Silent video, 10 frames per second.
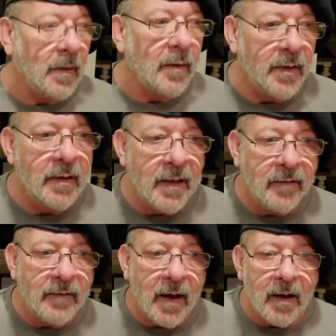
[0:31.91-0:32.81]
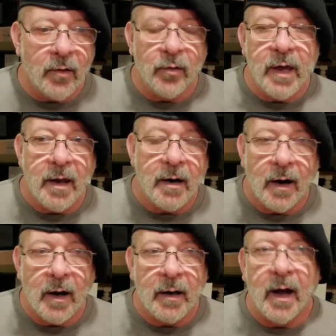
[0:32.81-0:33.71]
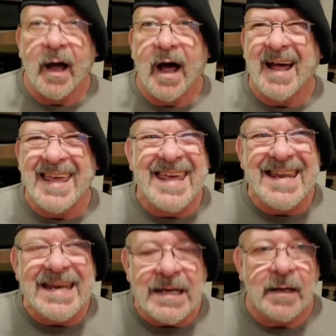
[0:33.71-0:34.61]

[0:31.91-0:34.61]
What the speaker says: I mean, they've got Hurricane Ian